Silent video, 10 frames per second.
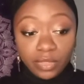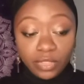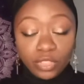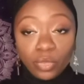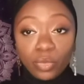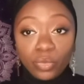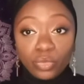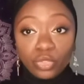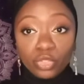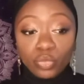
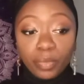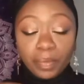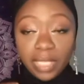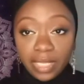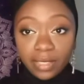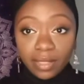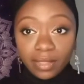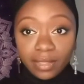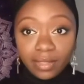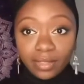So you repeat
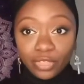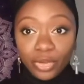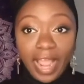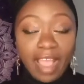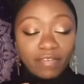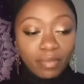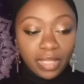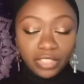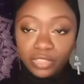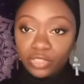your
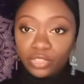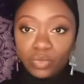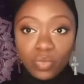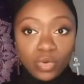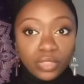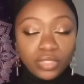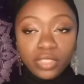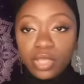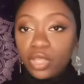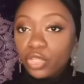affirmations towards